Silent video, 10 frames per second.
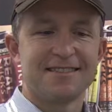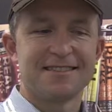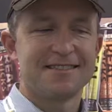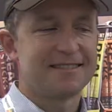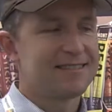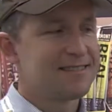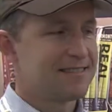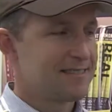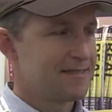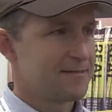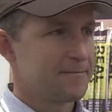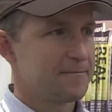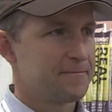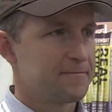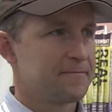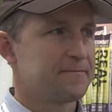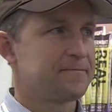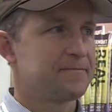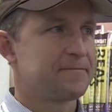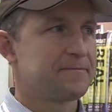
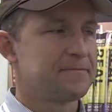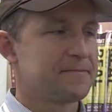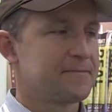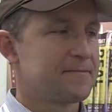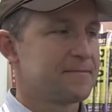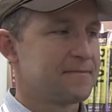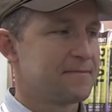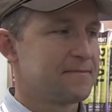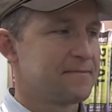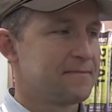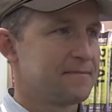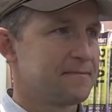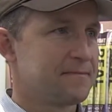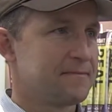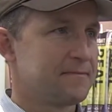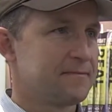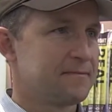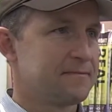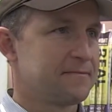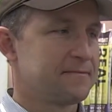
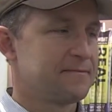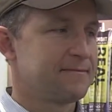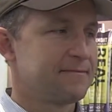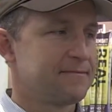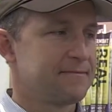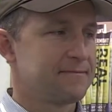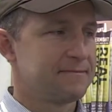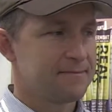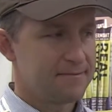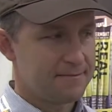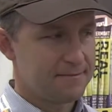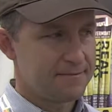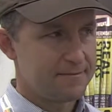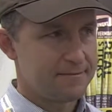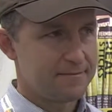The person shown says nothing.